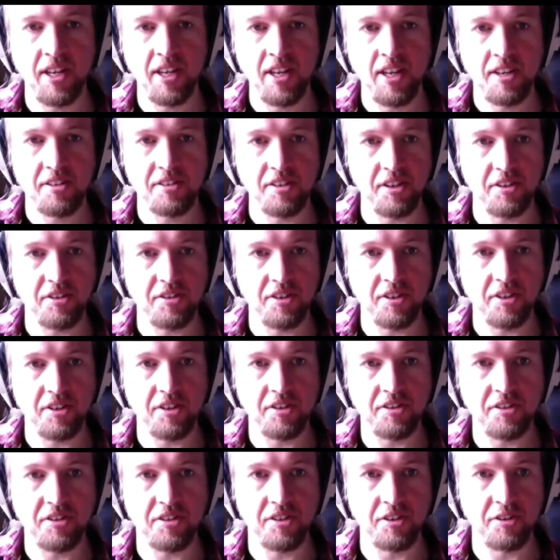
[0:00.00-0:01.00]
So you're trying to
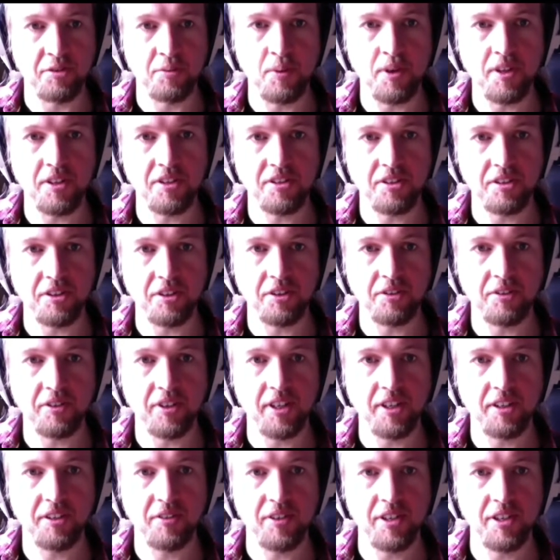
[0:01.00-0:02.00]
use one, two,
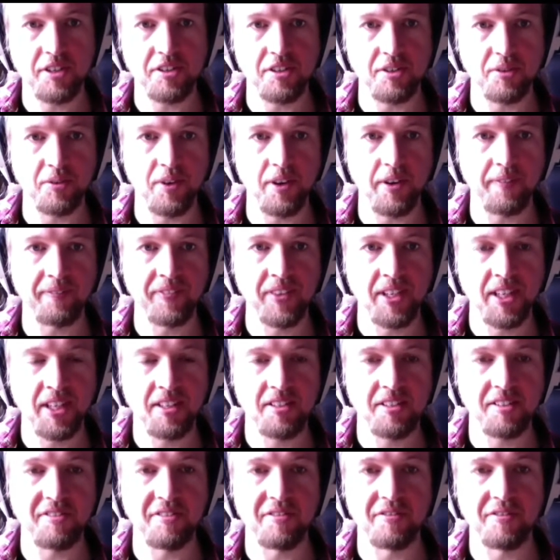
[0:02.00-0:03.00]
three, three, two, one,
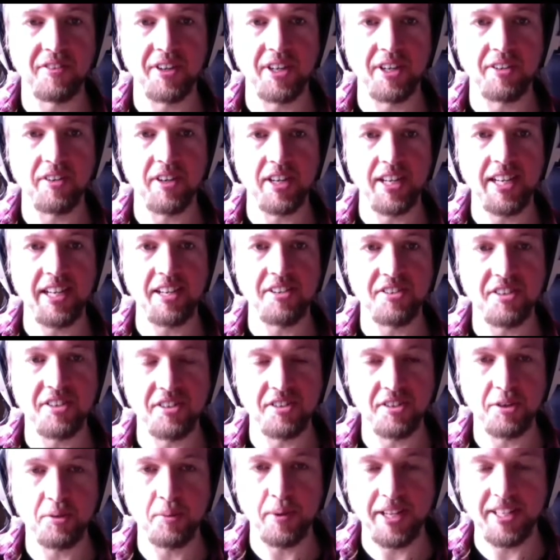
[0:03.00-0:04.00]
different finger on each. It's
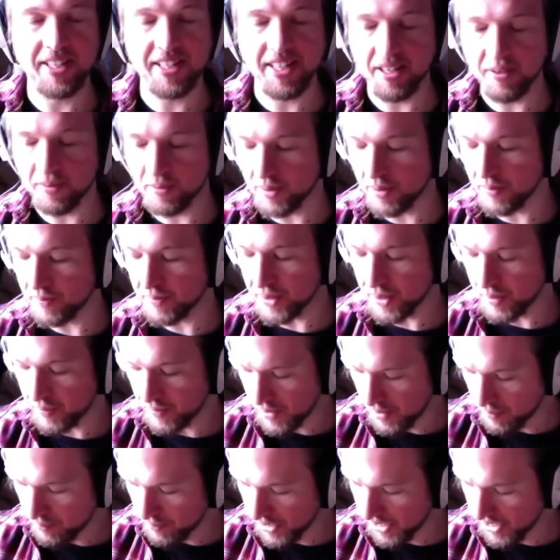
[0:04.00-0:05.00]
a good way to get them warmed up.
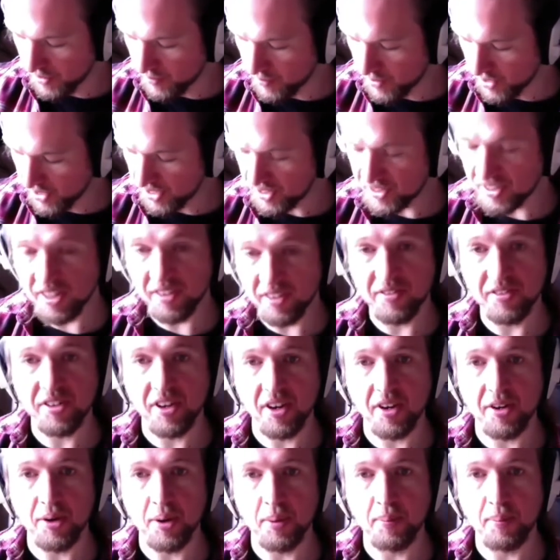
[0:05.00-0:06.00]
Picking wise, I'm just
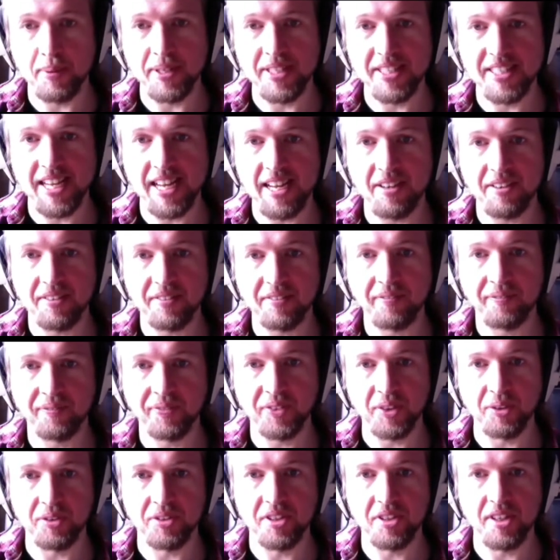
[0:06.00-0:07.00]
going up and down,
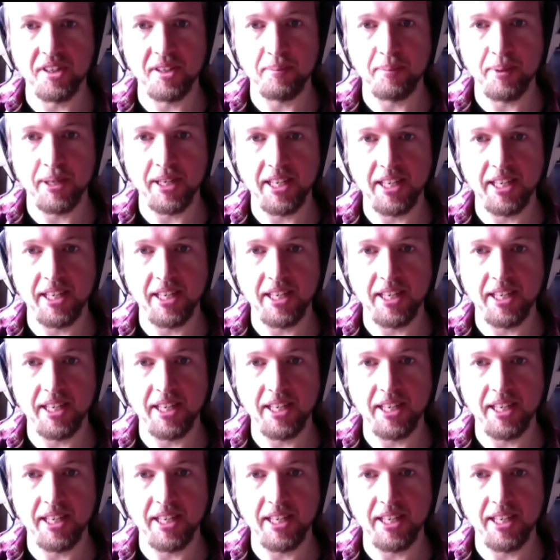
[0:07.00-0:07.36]
alternate picking